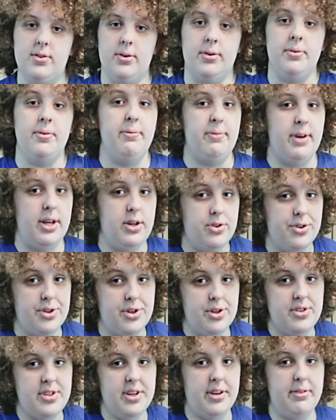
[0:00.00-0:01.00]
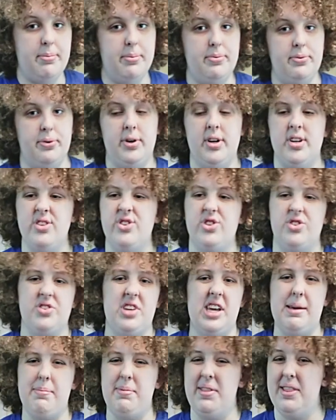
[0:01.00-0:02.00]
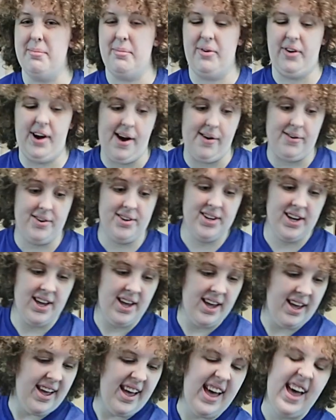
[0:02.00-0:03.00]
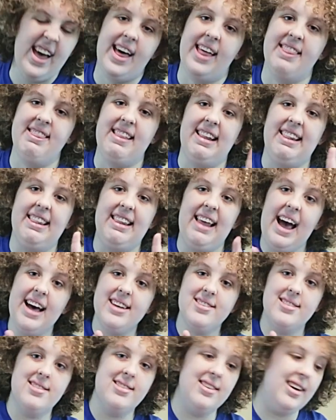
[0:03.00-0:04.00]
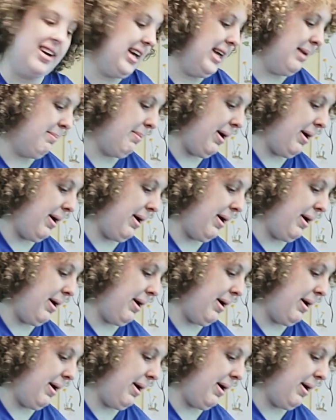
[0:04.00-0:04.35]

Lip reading: or you've injured yourself before and just keeping them around. And the last thing in